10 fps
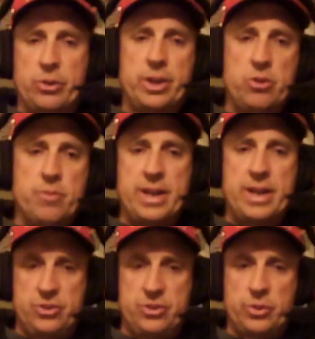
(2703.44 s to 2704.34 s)
you might
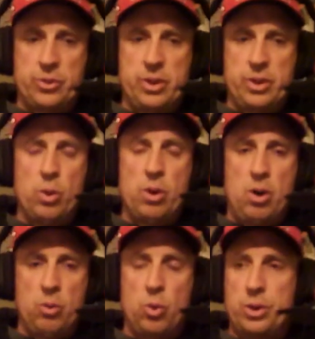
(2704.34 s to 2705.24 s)
disagree, but we're
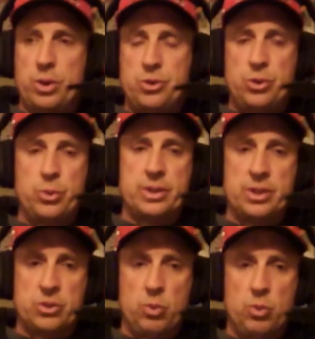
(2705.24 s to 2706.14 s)
all going to do it
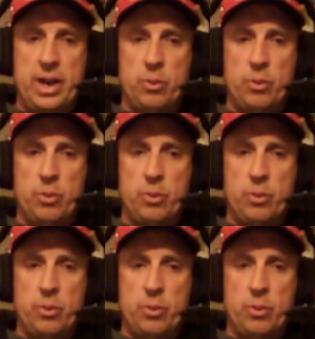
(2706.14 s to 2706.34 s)
this way, and